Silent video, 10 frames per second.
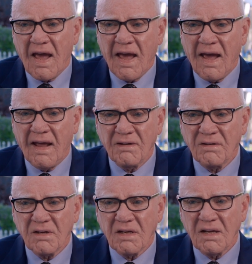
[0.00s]
and
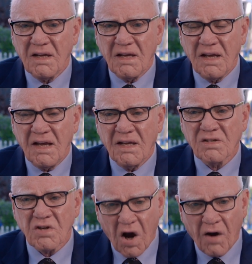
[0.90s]

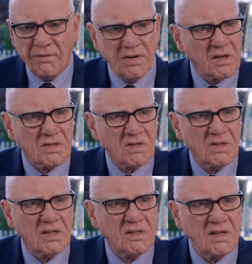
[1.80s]
it's obvious
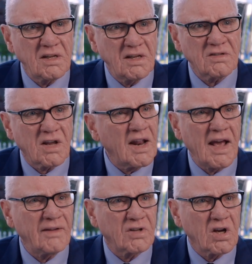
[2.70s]
that he's going to
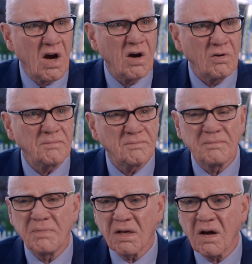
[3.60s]
have to go
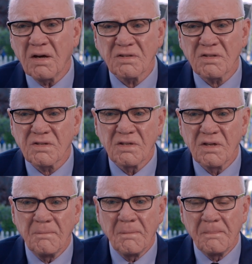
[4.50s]
because
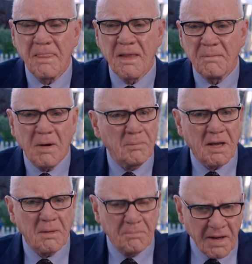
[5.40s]

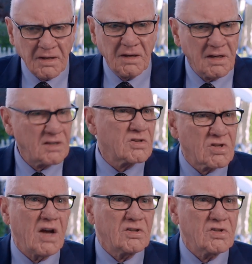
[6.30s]
public opinion is
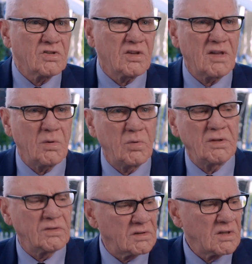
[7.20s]
such that they
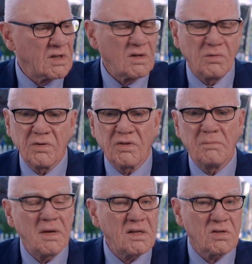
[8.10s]
will, with the
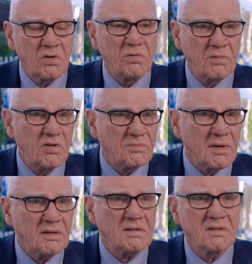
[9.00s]
Me Too
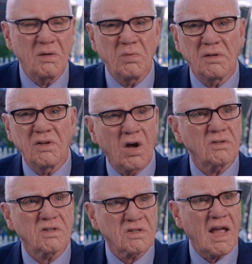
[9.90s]
movement, they will
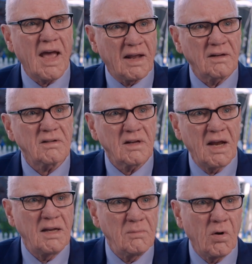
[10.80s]
not stand
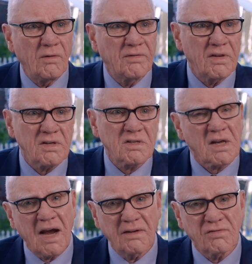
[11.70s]
anymore for this
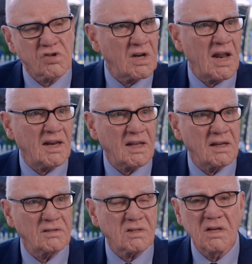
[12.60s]
kind of
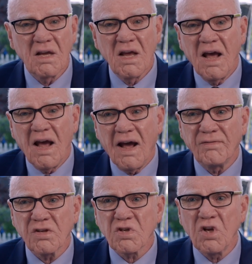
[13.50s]
shenanigans.
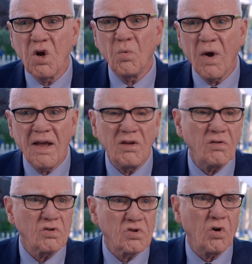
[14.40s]
And there's no way you
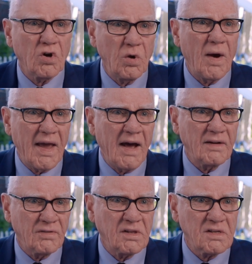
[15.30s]
can talk your way out
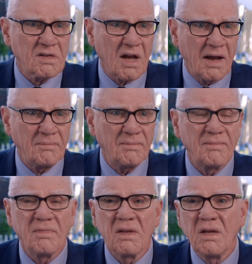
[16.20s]
of it this time.
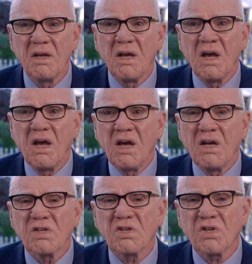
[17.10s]

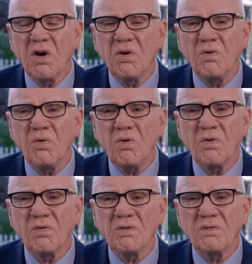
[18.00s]
So
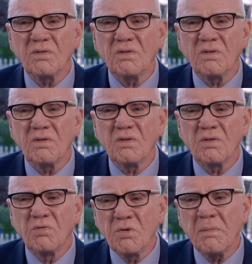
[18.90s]

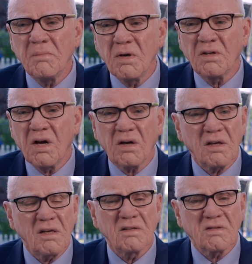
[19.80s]
Rupert Murdoch
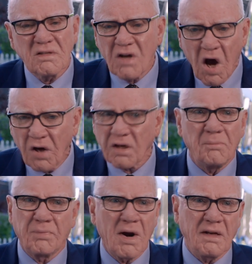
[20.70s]
is not
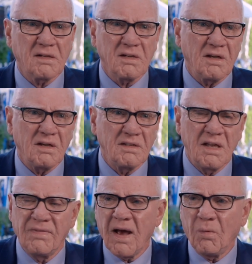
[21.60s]
a predator
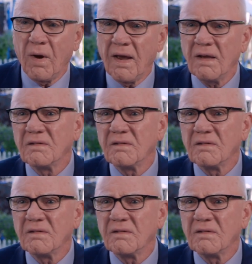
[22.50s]
in that way.